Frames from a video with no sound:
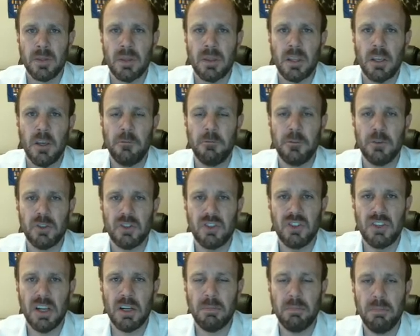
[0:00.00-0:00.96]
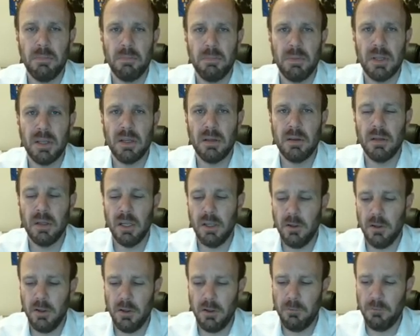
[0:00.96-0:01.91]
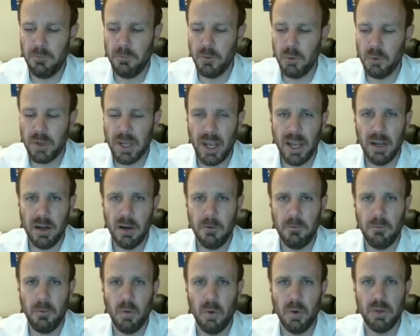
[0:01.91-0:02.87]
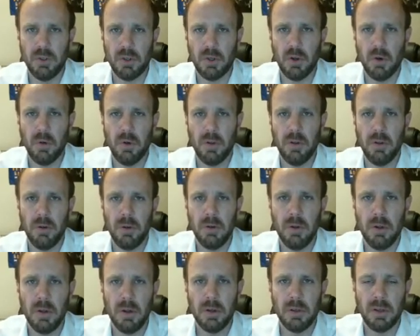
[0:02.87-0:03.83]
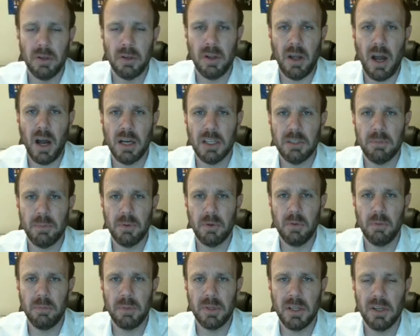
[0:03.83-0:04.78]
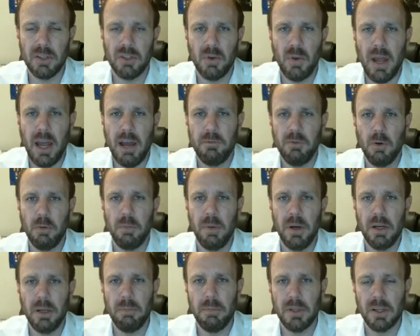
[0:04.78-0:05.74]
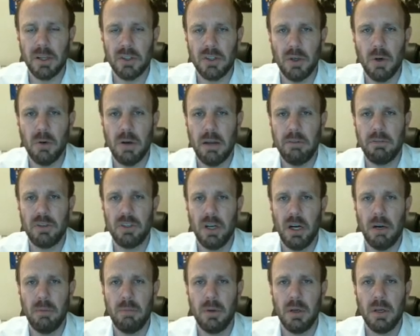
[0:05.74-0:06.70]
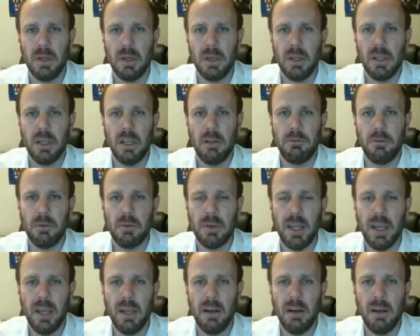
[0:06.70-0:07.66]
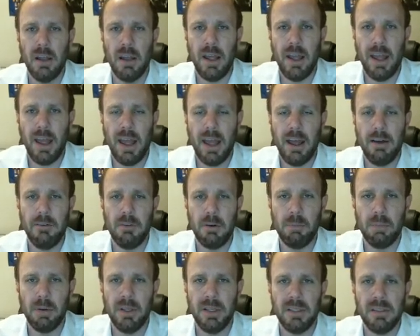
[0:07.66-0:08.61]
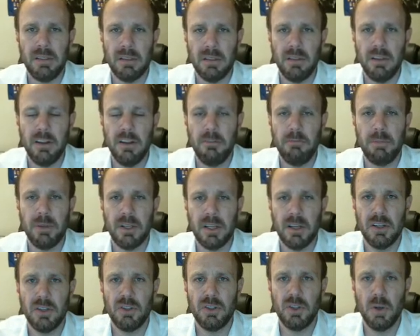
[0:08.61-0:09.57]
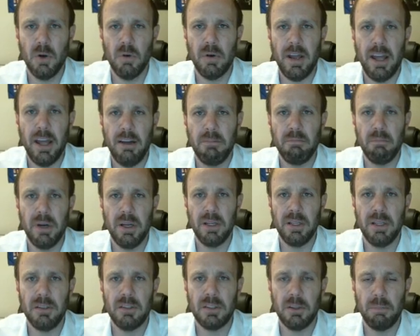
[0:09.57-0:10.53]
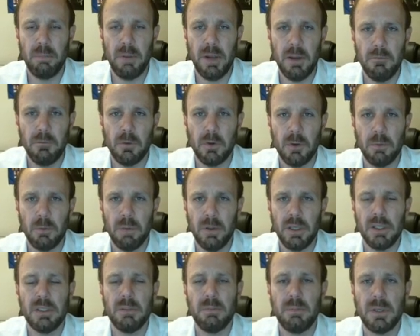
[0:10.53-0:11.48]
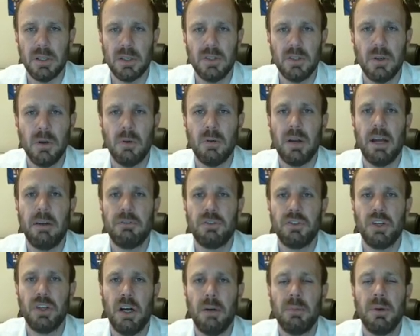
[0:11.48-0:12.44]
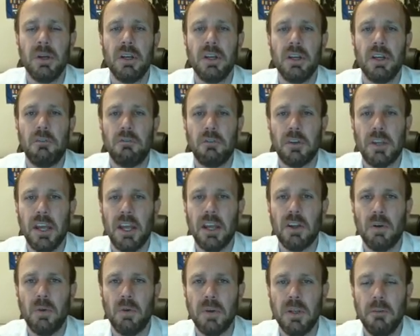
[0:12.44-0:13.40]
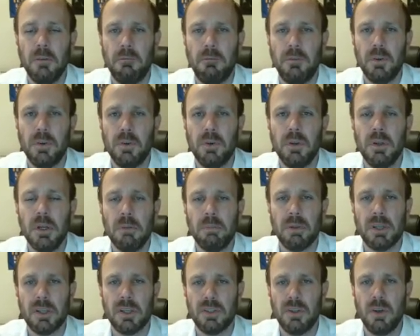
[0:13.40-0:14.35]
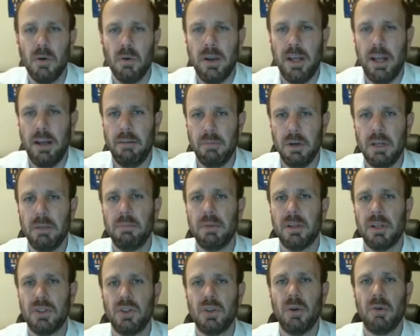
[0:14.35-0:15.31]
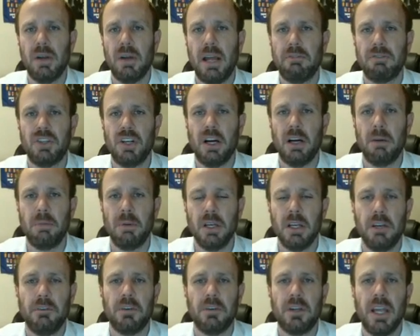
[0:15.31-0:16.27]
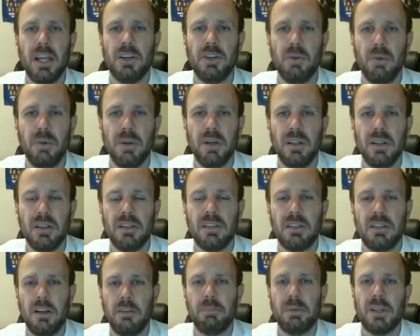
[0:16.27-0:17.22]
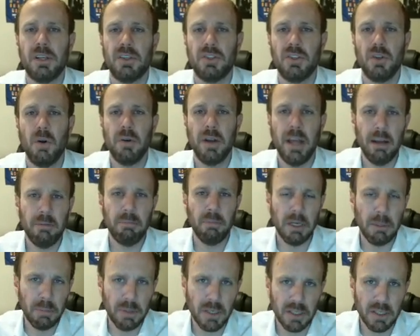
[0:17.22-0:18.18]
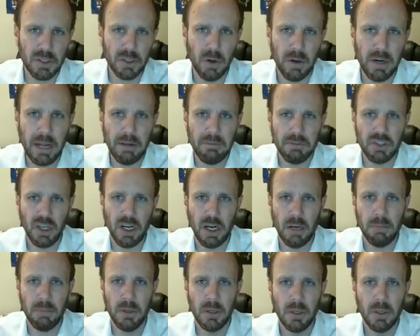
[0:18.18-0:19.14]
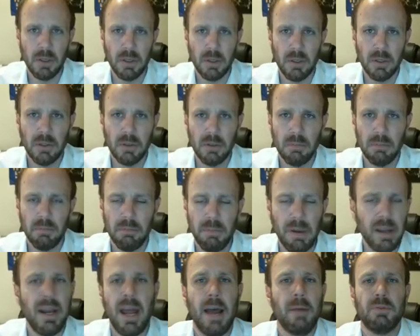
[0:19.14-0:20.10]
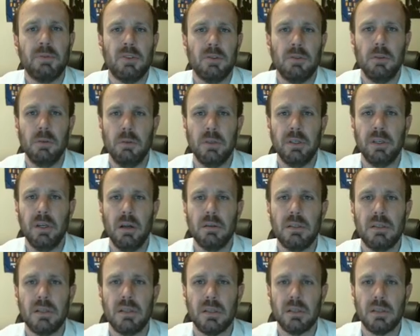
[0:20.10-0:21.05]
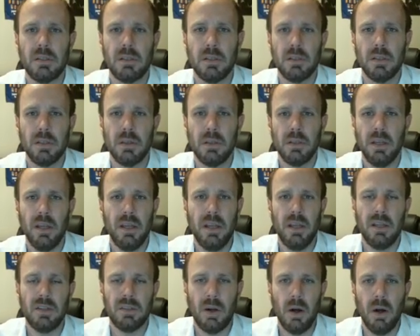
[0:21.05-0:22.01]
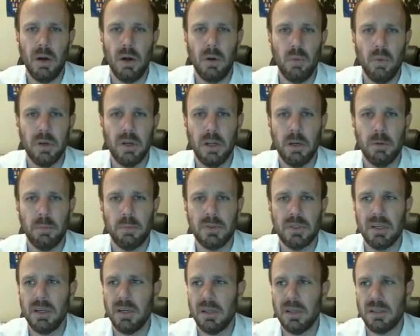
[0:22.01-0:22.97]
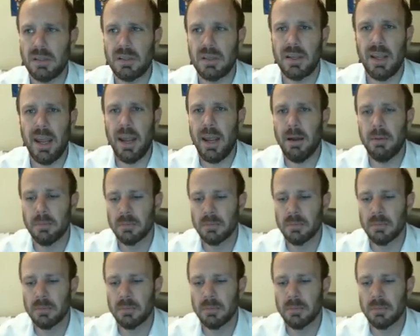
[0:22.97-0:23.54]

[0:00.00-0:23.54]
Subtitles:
If you're sick, if you can't afford to go to the hospital because you have no money because you don't have a job. If you can't have a place to live because you don't have money to pay for your place because you don't have a job. If you can't go get food because you don't have money because you don't have a job. If you can't do any of this stuff because you don't have money because you don't have a job. Made absolutely no sense. It's all 100% a scam.